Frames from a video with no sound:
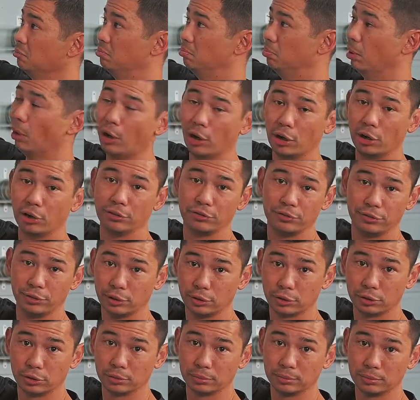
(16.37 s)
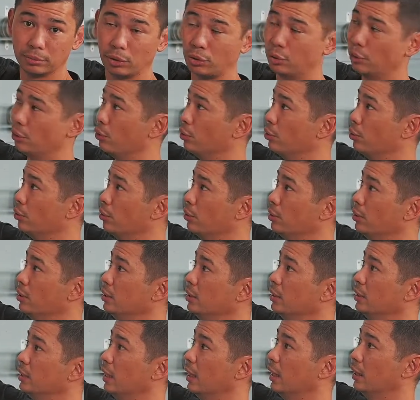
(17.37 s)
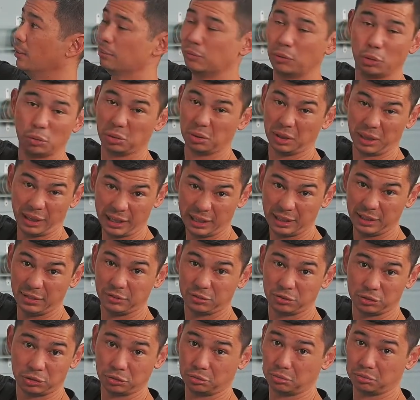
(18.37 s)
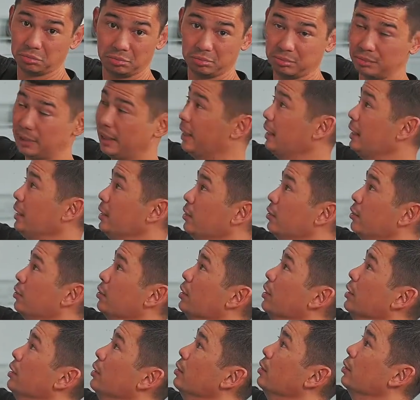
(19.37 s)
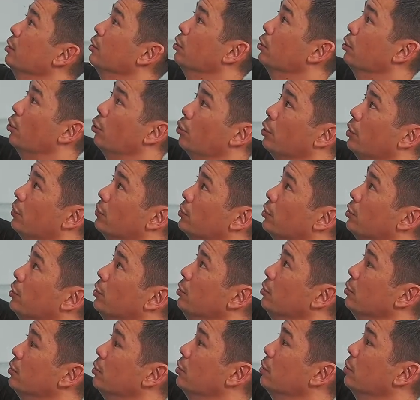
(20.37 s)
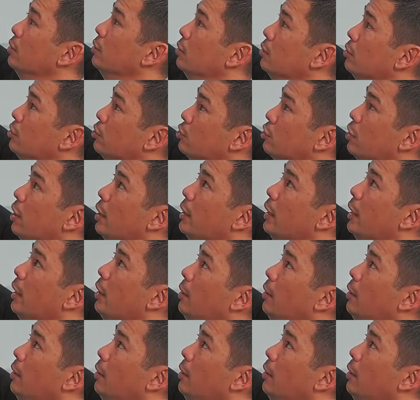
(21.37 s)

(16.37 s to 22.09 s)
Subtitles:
biofilm or leaves or anything on there, all you have to do, slide that